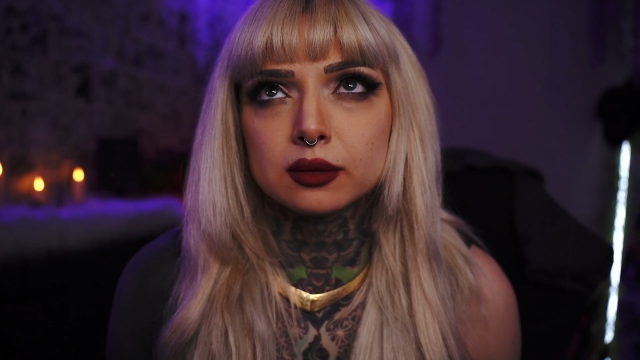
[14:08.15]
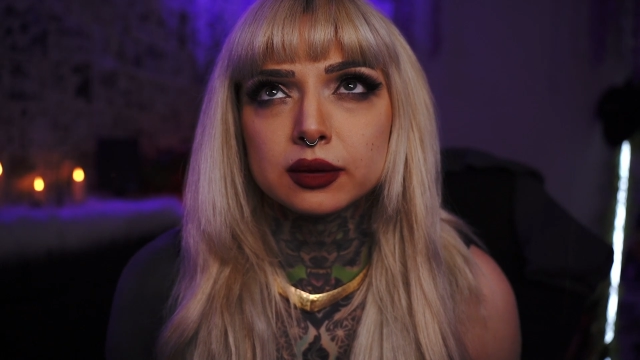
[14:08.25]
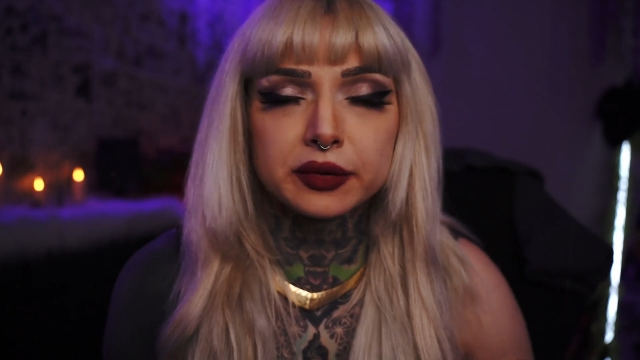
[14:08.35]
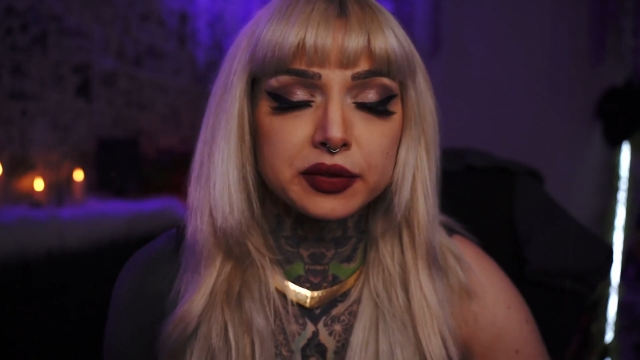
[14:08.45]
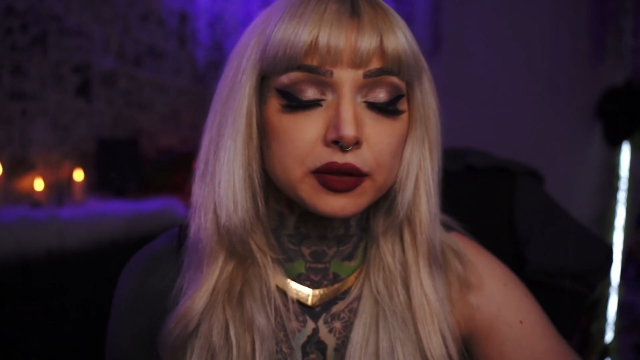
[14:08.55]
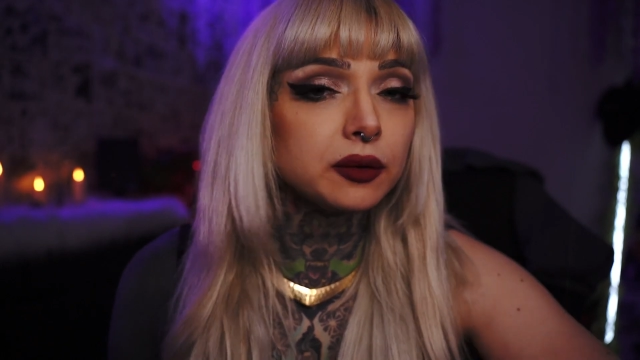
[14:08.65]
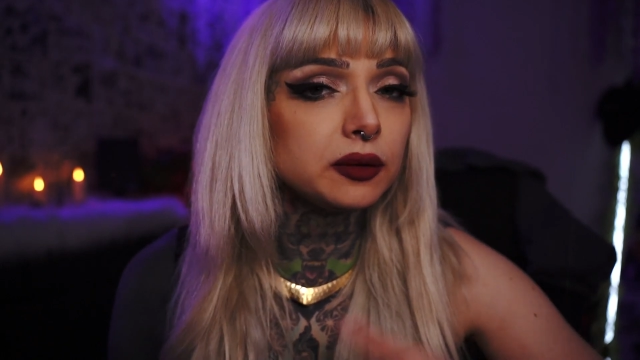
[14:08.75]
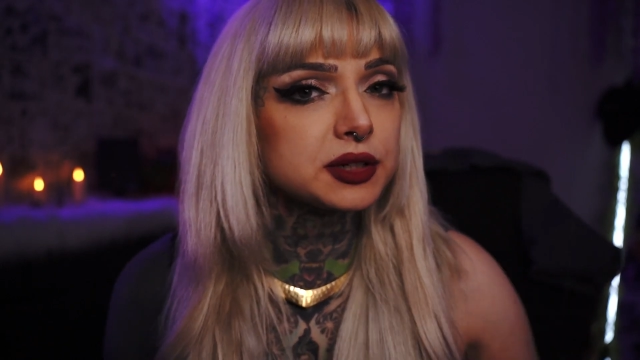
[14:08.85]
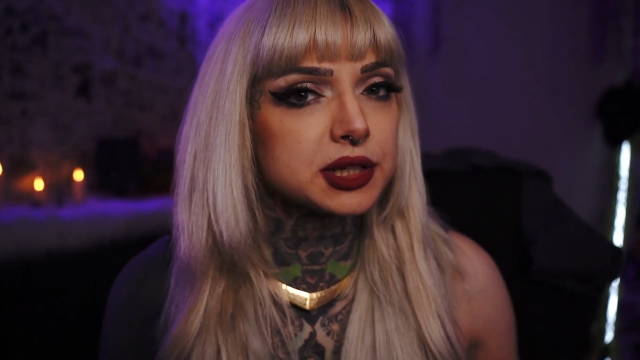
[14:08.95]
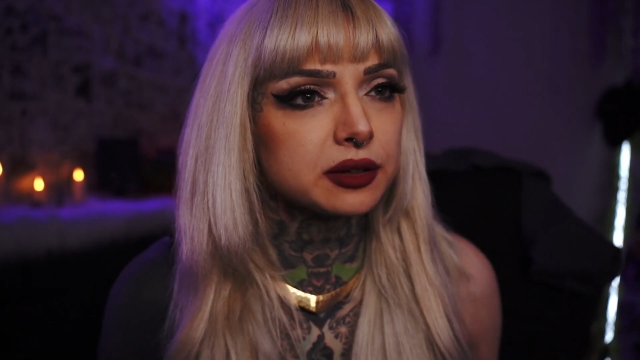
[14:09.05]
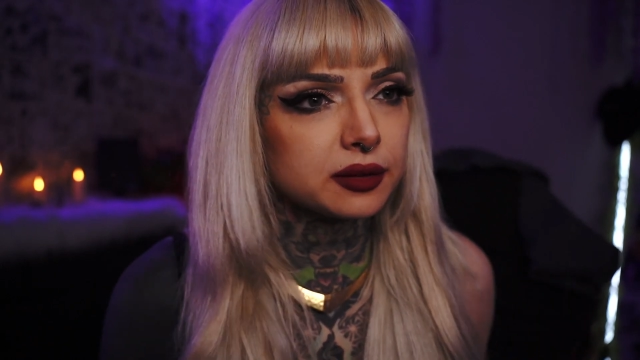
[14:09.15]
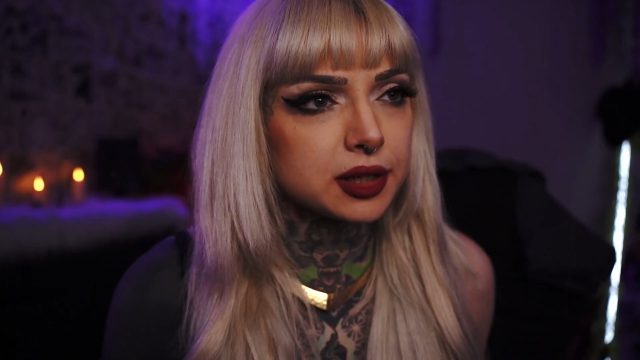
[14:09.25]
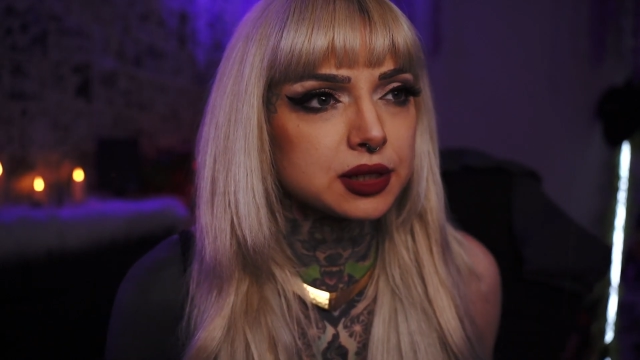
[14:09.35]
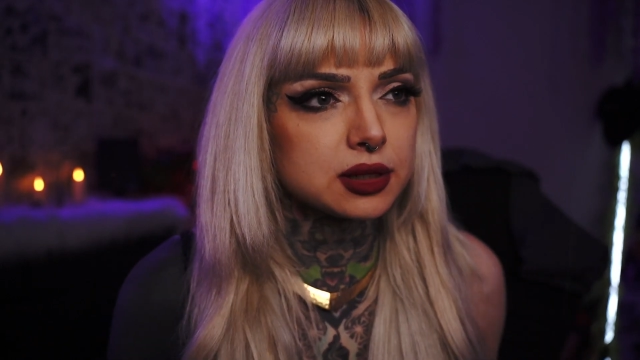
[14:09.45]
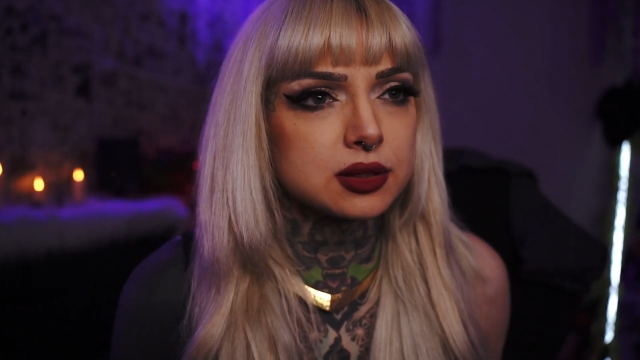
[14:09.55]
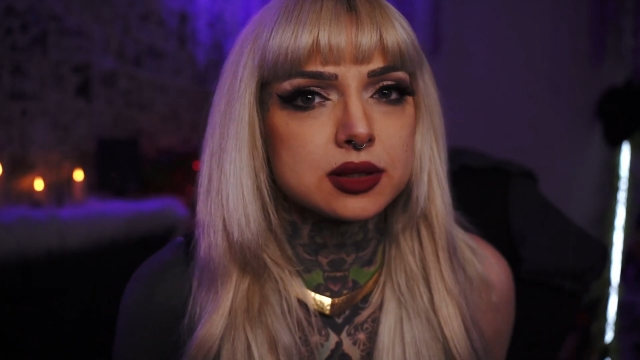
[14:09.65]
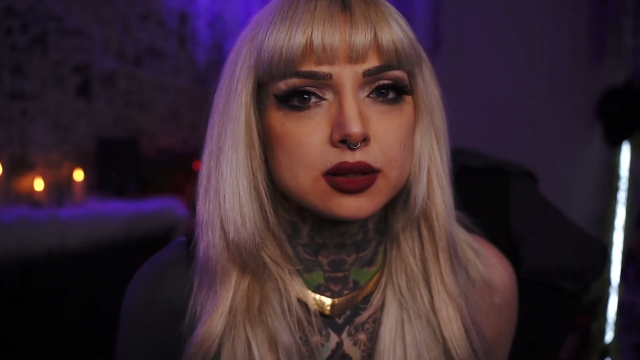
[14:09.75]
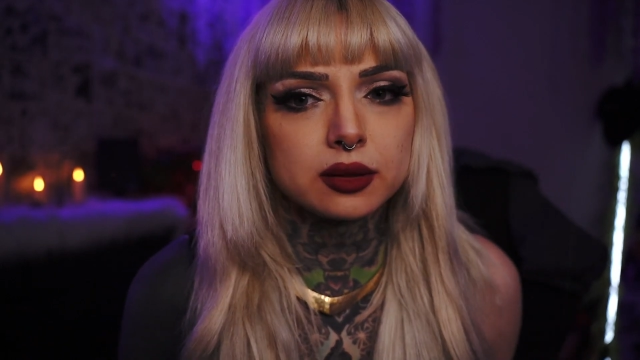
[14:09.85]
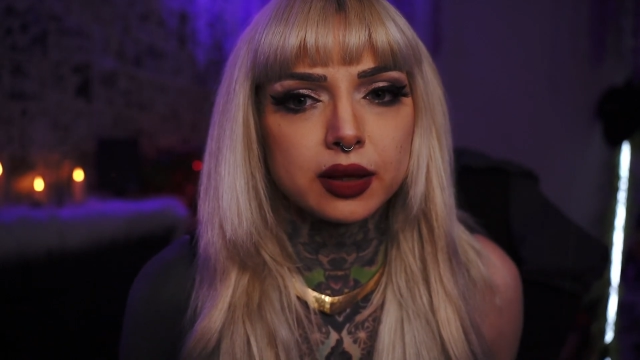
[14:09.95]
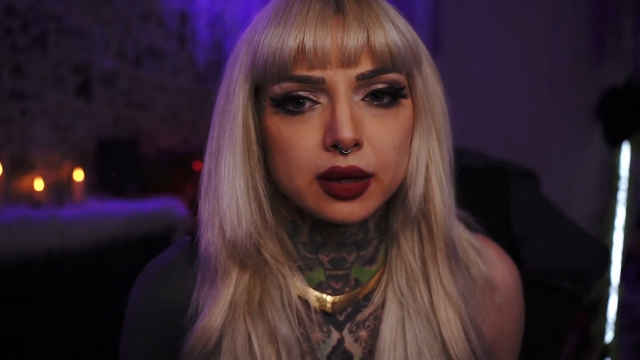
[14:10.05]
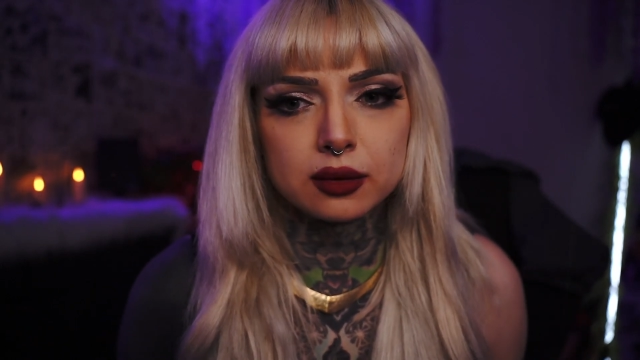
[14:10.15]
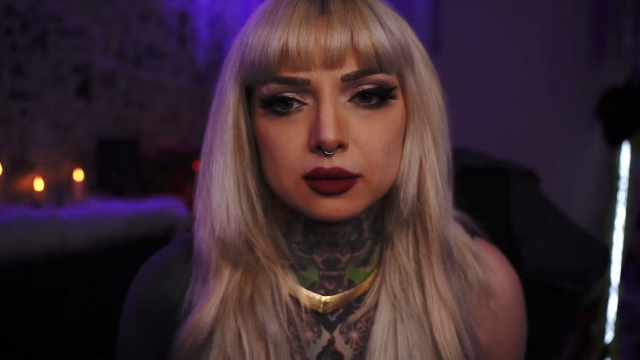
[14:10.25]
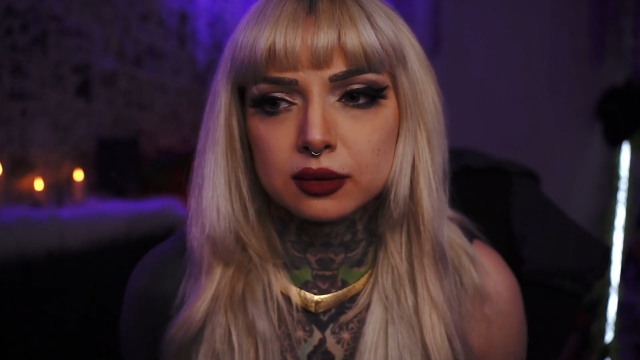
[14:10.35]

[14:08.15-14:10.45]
Now, with the older generations, like,